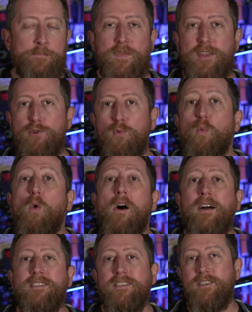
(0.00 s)
You
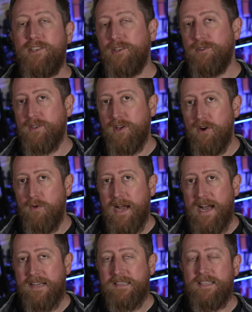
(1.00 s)
want to use
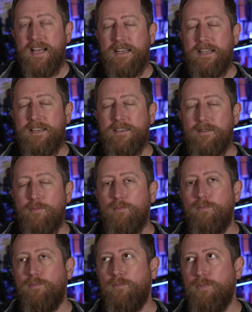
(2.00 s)
coax that is
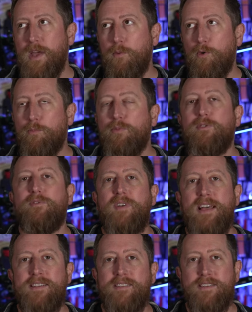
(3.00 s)
that will
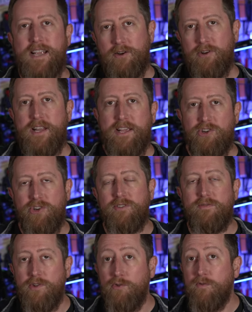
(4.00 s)
prevent degradation
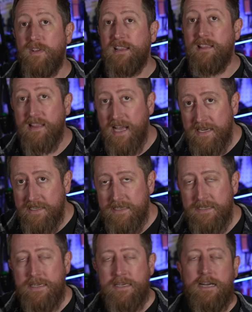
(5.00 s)
of UV light.
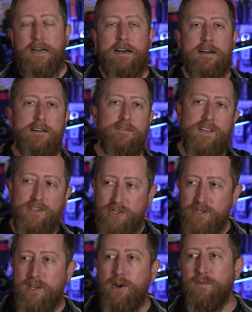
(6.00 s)
Uh,
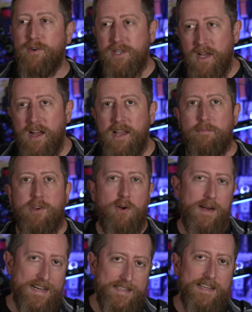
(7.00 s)
eventually, over time,
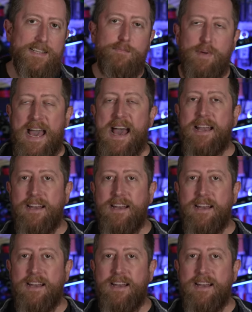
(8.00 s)
coax gets bad